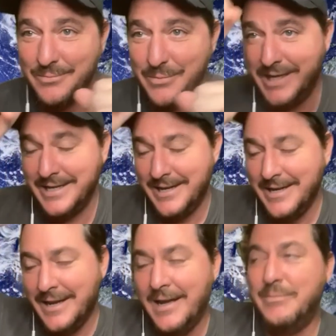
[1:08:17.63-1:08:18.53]
me.
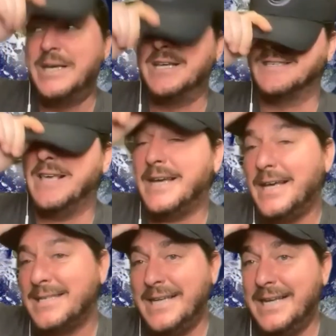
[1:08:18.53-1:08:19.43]
Because like
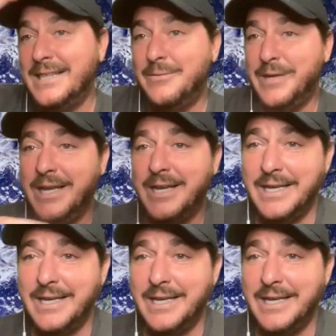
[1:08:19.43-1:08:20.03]
I said in the beginning